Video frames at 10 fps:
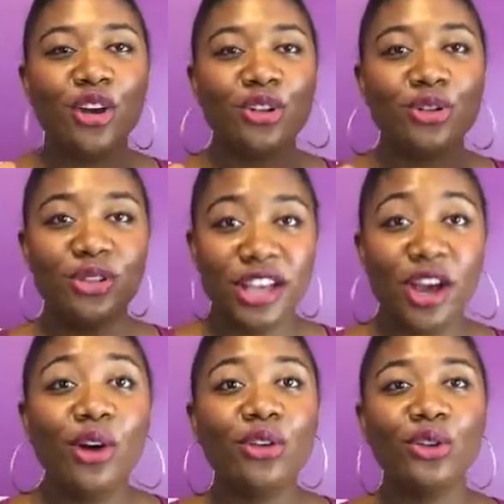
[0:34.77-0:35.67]
to
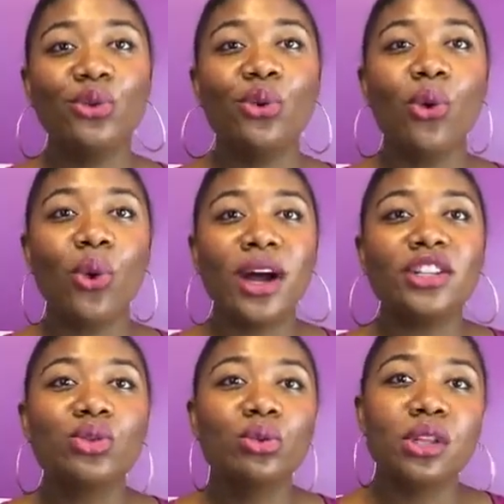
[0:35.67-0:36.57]
tell you what
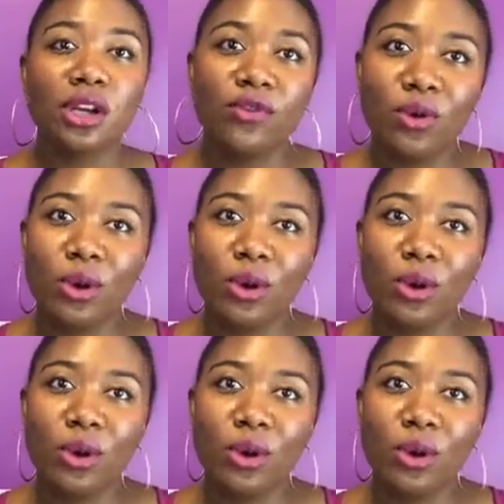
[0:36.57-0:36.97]
to look for